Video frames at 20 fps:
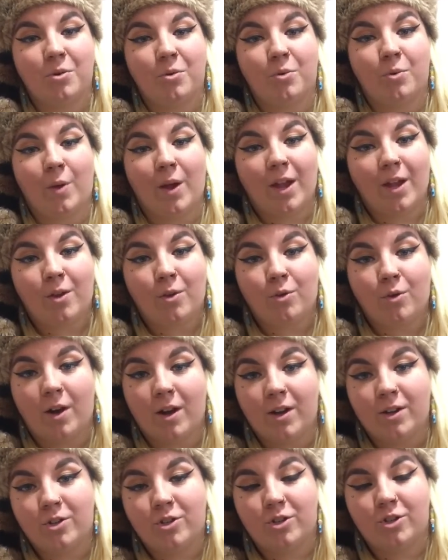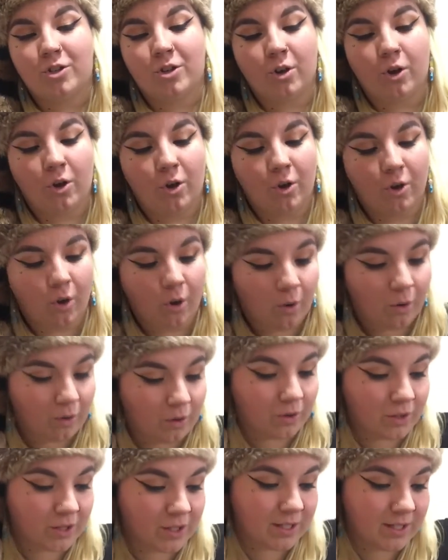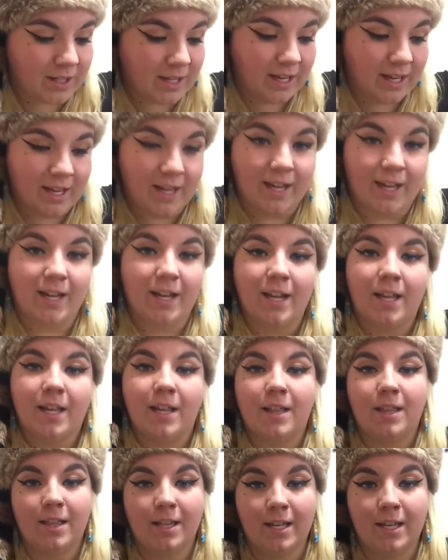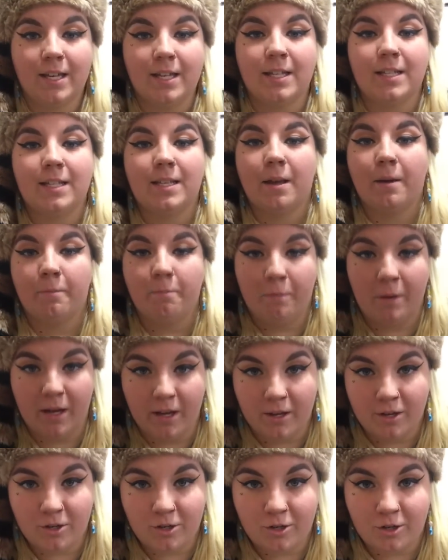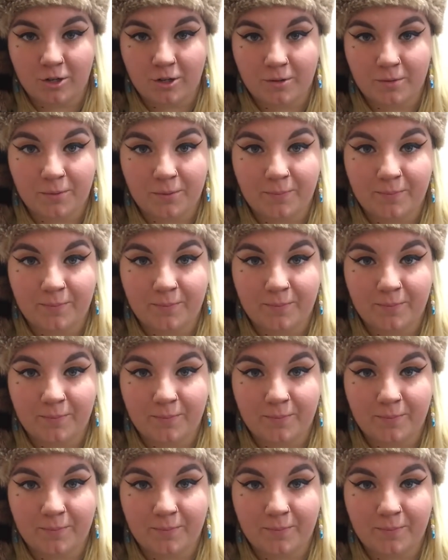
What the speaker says: we crush goals in this bish.